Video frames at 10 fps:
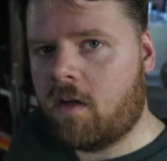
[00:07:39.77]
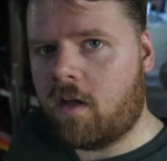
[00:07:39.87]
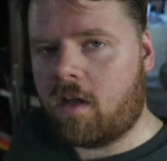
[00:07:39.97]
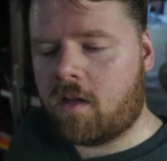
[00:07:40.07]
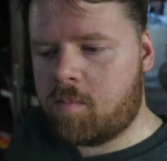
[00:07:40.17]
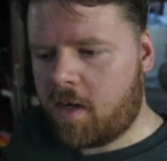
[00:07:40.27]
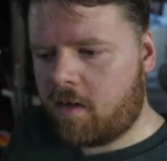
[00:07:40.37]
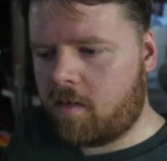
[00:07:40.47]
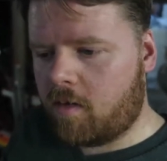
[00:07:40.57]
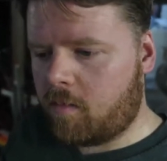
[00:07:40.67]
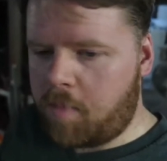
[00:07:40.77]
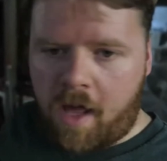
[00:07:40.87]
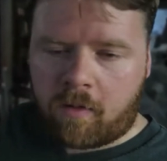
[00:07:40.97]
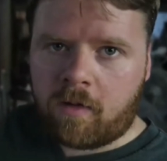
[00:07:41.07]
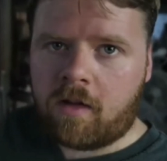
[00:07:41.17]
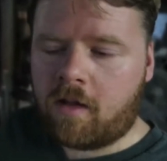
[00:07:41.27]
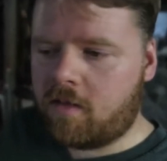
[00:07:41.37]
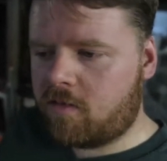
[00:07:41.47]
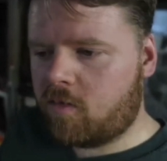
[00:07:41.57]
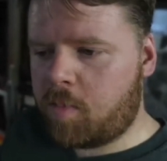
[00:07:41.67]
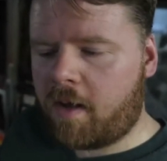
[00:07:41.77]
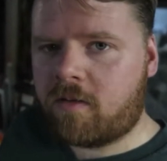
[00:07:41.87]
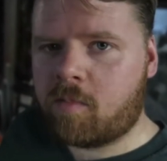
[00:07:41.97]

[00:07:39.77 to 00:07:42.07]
and compare the battery and these two power